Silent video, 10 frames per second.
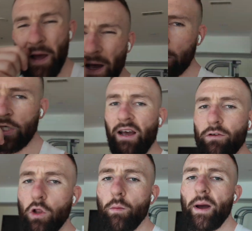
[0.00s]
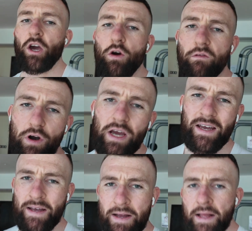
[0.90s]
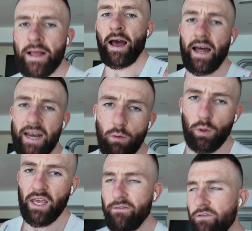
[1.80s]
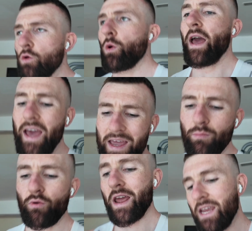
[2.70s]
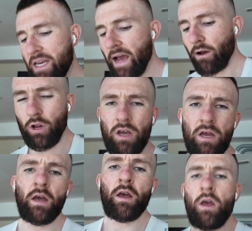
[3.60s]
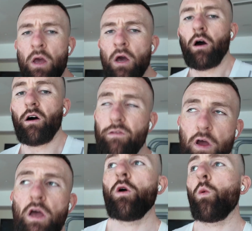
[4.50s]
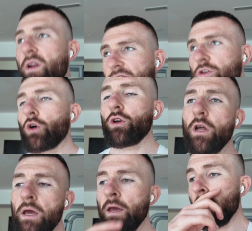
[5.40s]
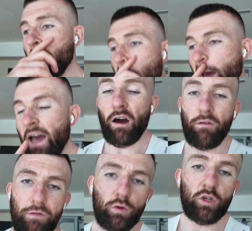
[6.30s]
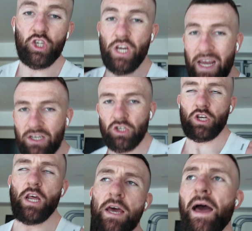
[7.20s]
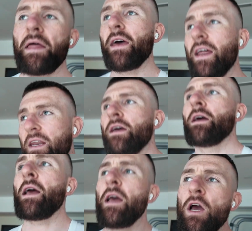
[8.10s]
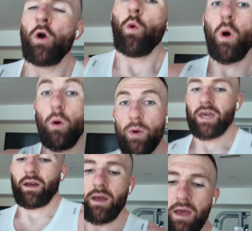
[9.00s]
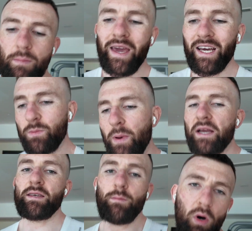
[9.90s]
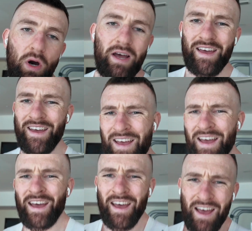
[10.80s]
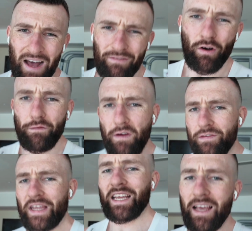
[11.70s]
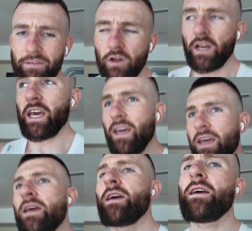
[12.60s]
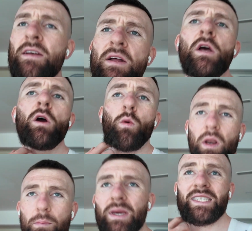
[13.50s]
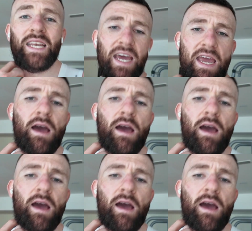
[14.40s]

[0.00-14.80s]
I'll just have a look back over it and I will give you a breakdown of what I've done, how food has changed, and then what we can be expecting. But I've got 15 left on here. We've got a busy day.